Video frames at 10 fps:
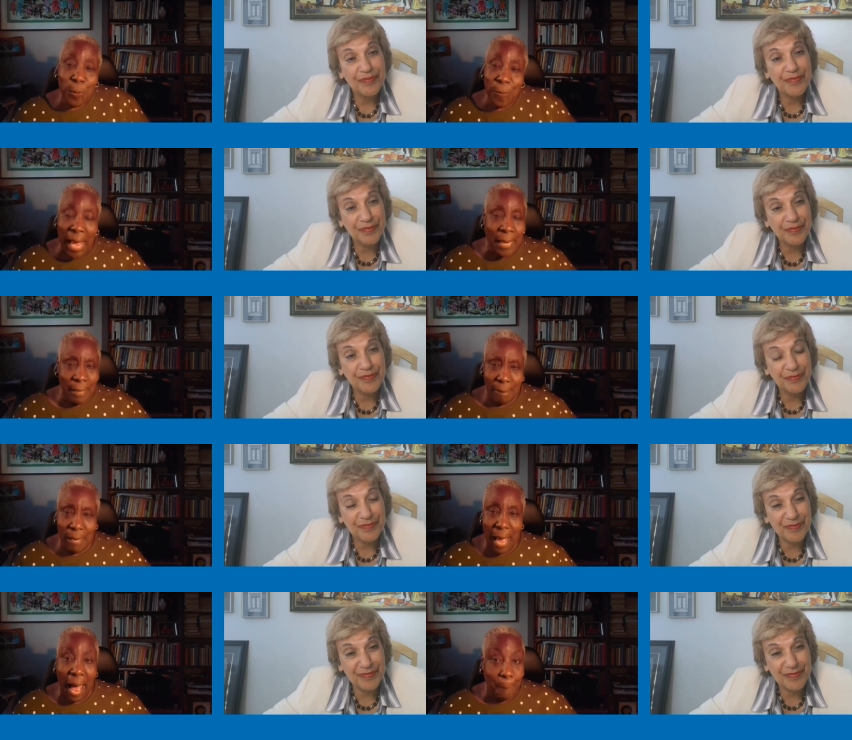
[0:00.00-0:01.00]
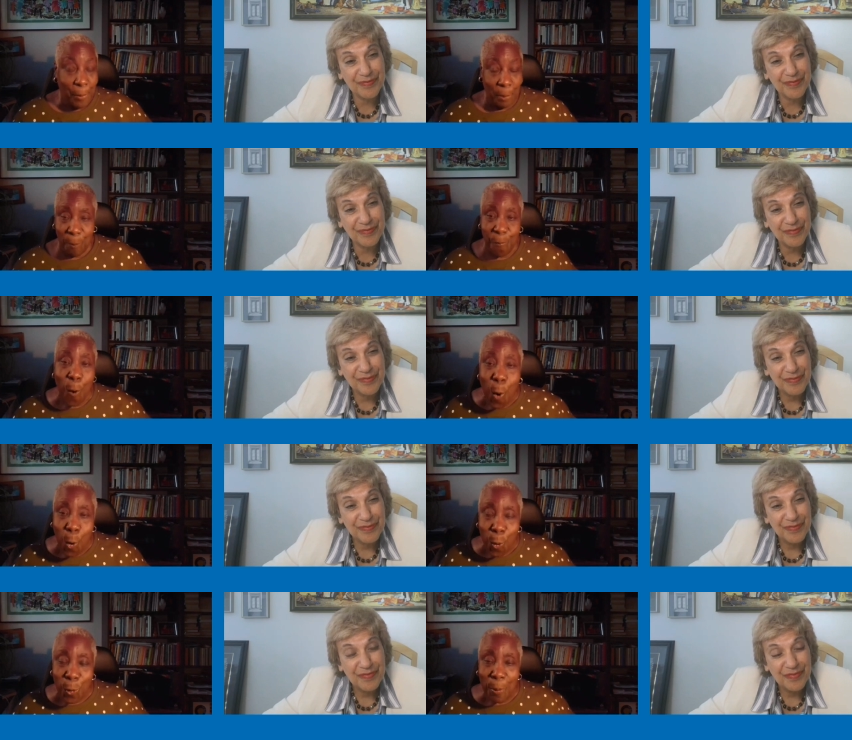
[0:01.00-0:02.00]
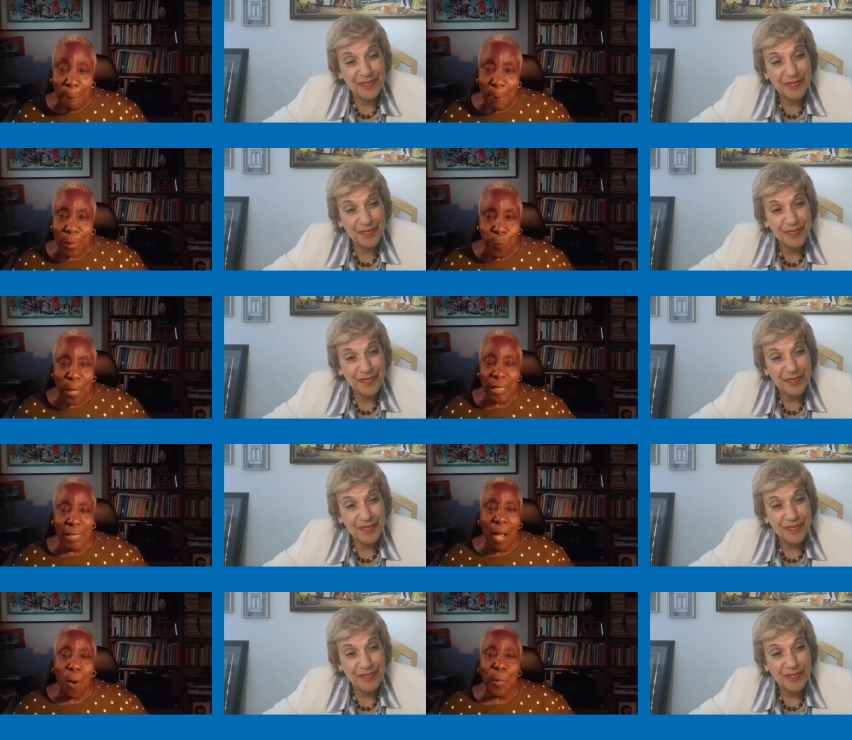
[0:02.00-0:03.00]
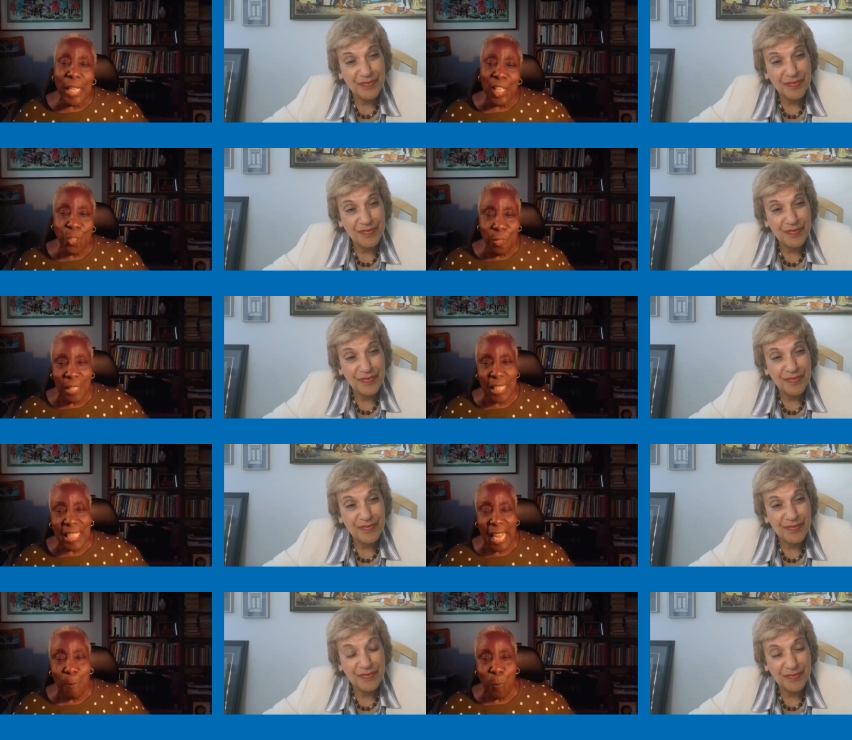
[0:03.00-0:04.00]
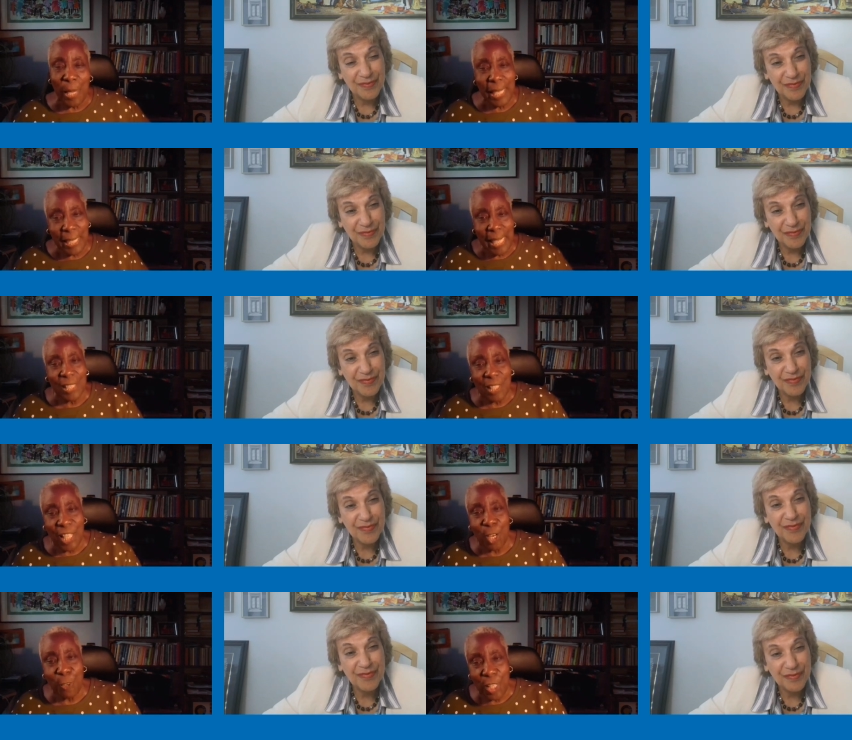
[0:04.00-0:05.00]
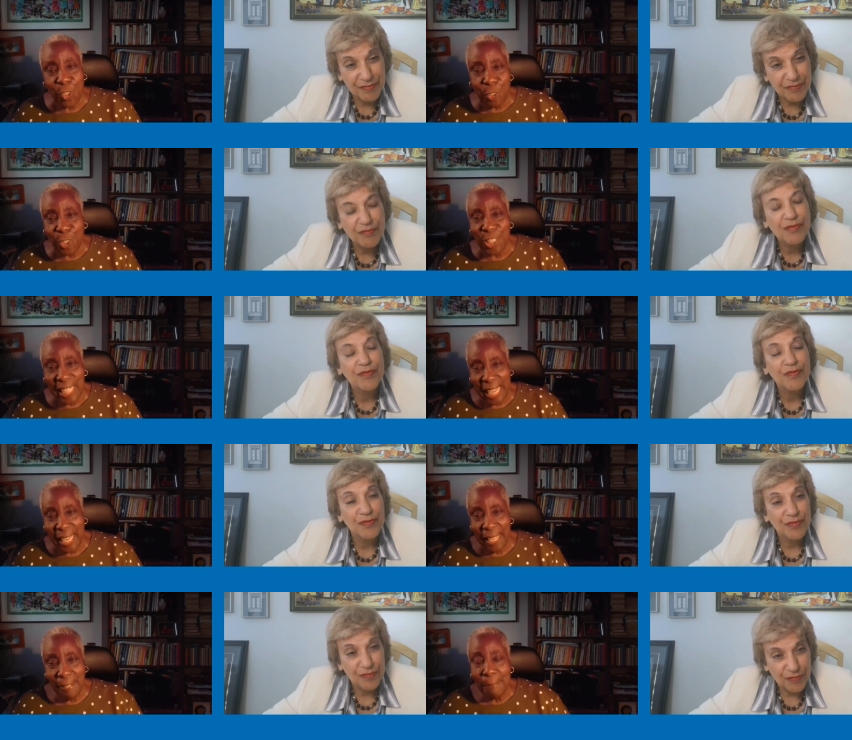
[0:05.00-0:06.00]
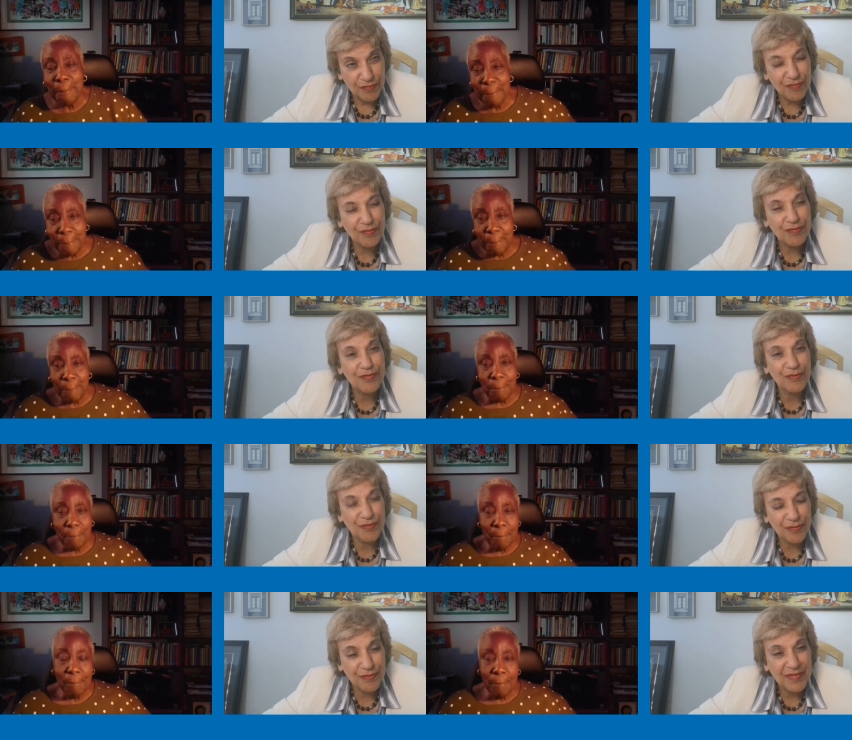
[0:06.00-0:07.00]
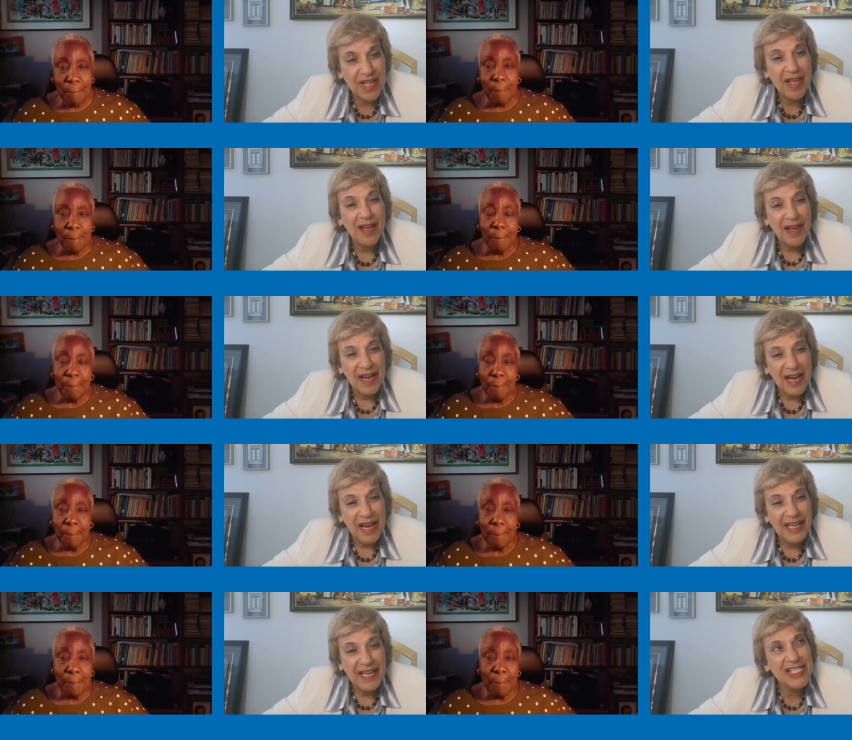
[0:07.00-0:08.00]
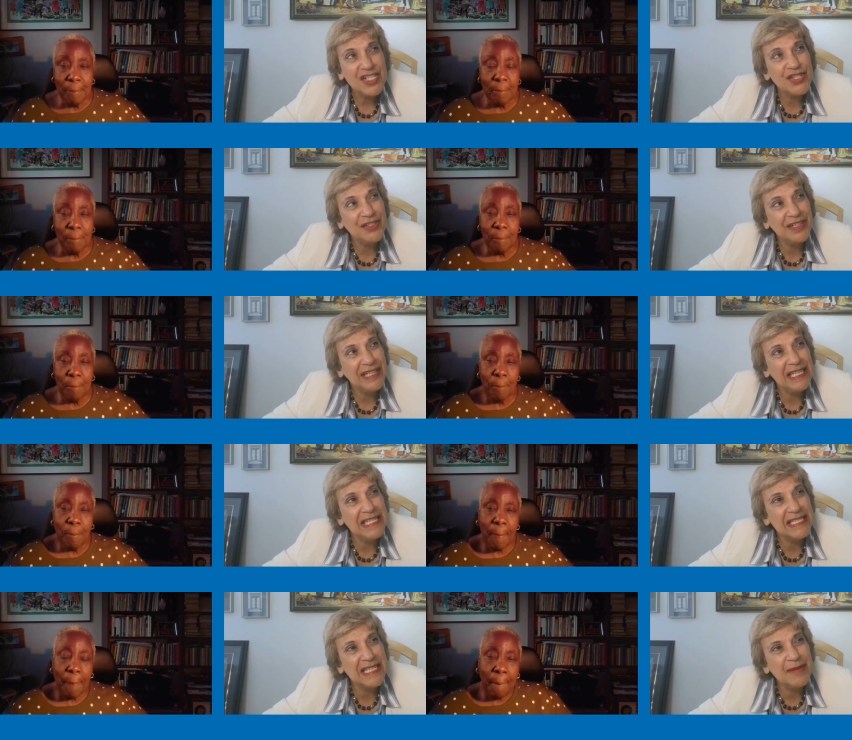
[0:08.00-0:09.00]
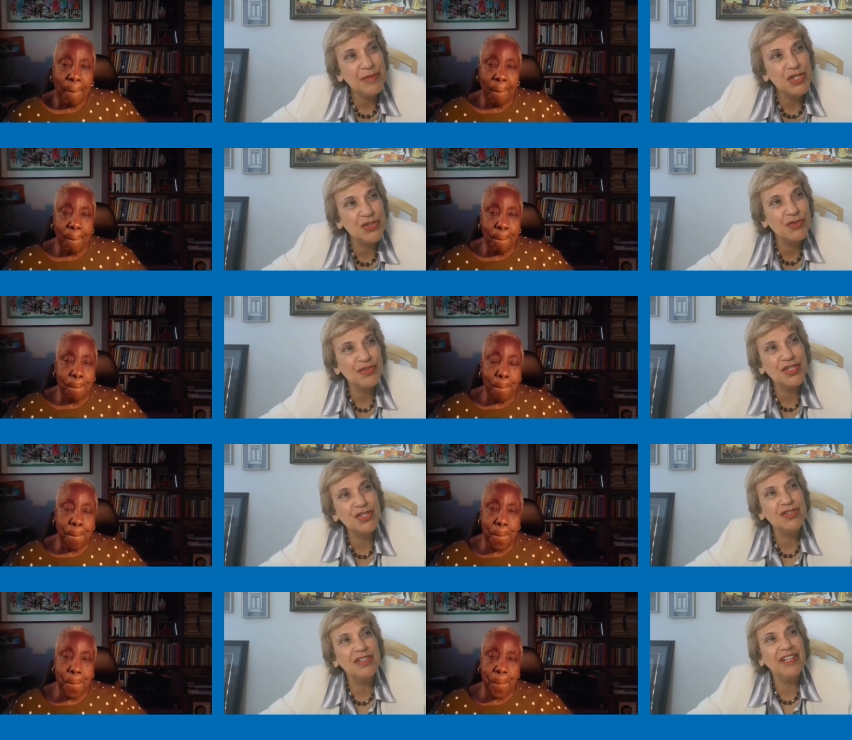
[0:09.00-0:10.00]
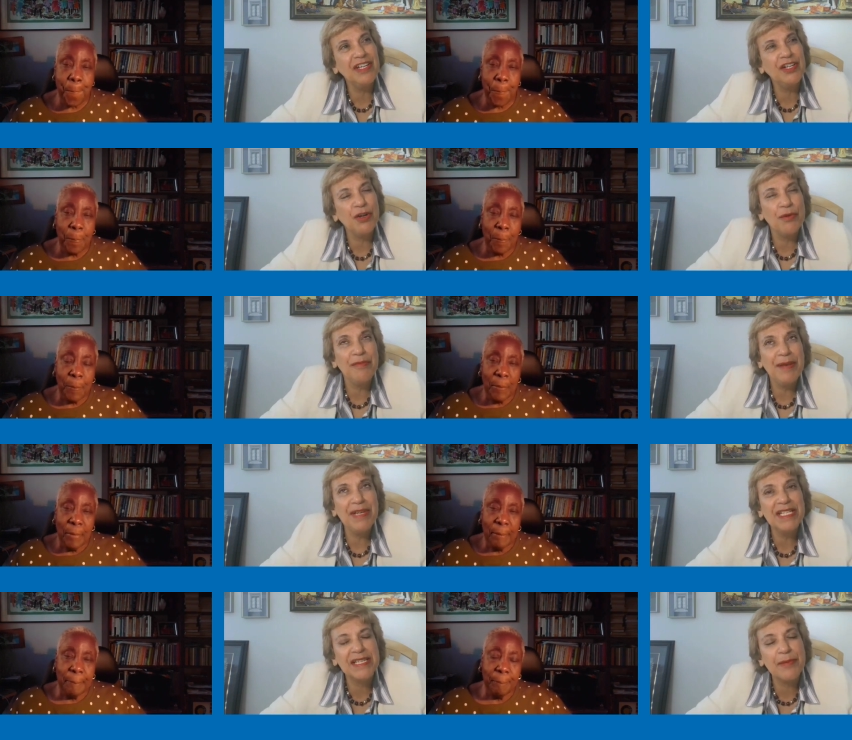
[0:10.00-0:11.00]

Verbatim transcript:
Speaker 1: that happened before, but it wasn't our issue in the same way it is their issue today.
Speaker 2: Mm-hmm. And they certainly seem to, to, you know, maybe it's a